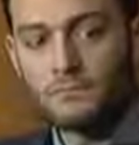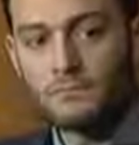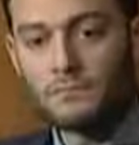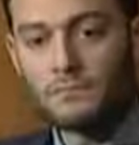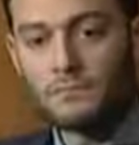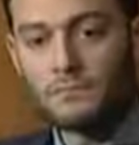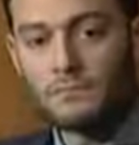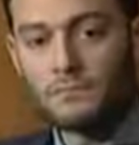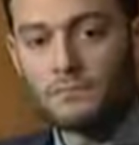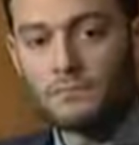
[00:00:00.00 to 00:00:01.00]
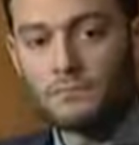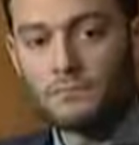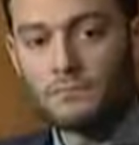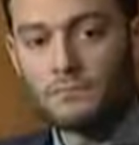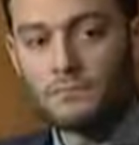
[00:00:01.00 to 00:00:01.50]

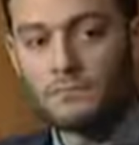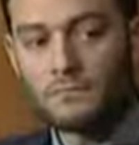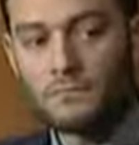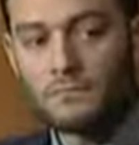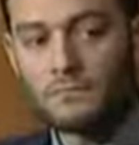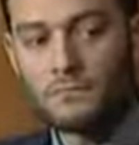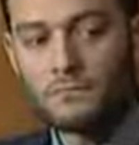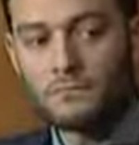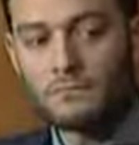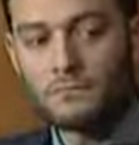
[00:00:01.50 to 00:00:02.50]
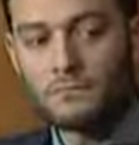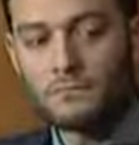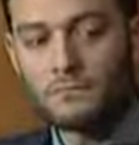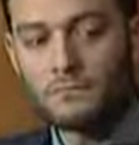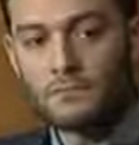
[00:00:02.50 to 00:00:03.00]

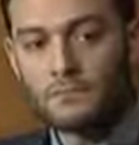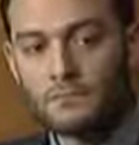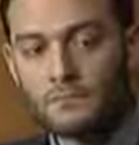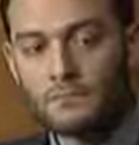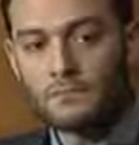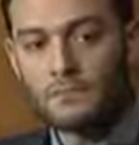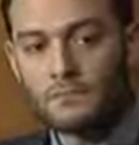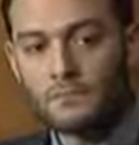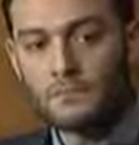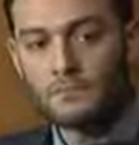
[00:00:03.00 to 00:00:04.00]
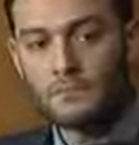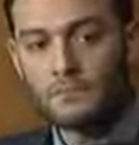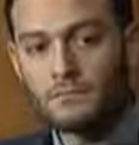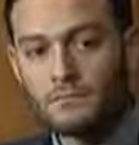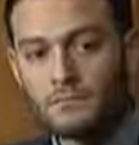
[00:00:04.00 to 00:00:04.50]

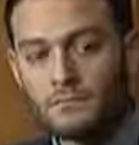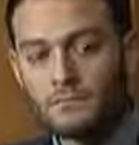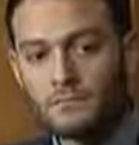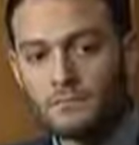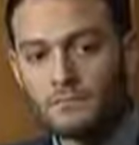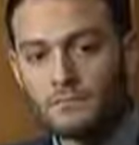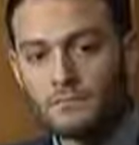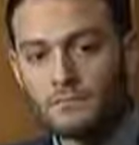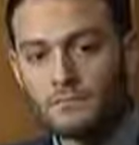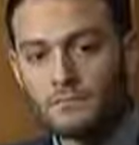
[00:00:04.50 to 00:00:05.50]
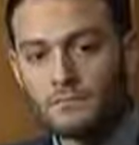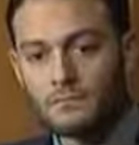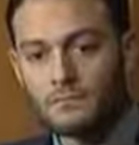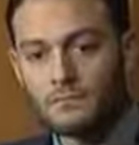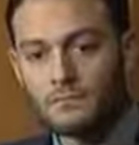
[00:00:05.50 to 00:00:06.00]

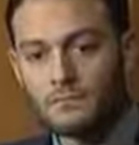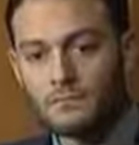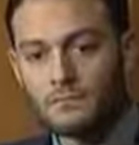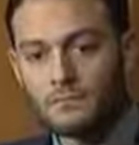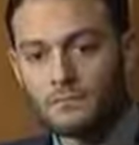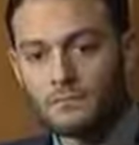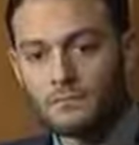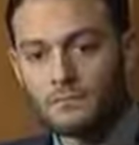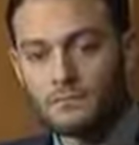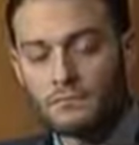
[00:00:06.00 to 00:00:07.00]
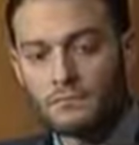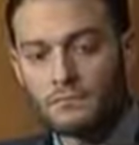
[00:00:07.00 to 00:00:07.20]
[no speech]